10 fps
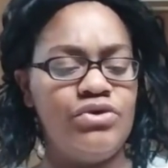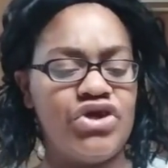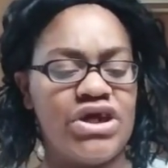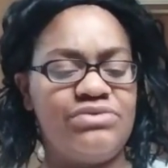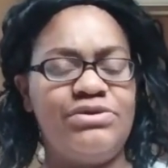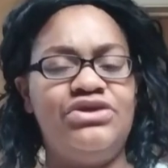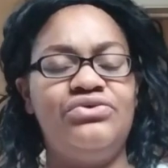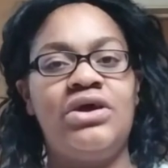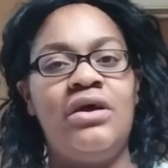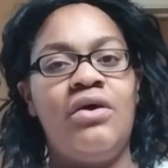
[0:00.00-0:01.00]
judge me
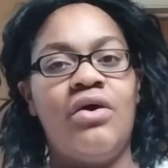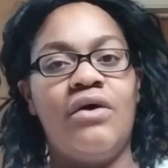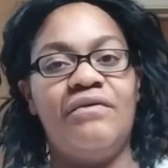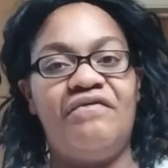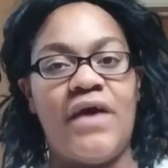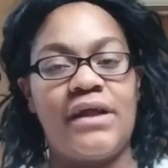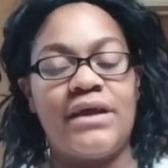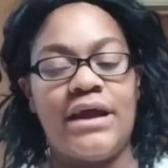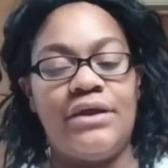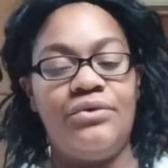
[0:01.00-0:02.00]
too much on the fact
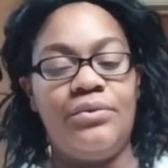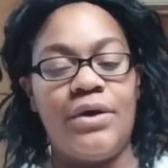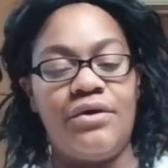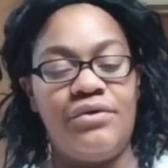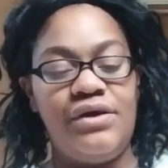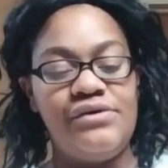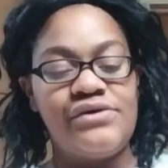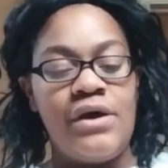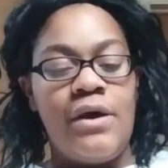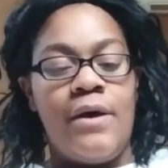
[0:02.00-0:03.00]
that I do wear these.
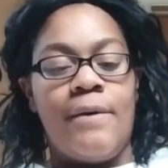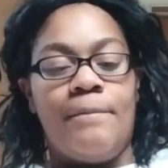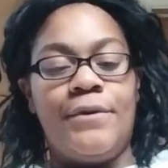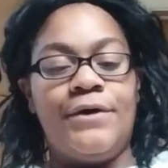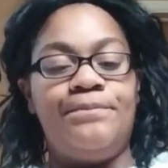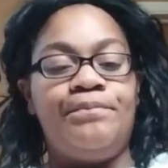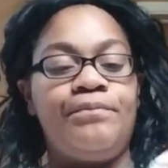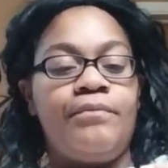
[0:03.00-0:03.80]
But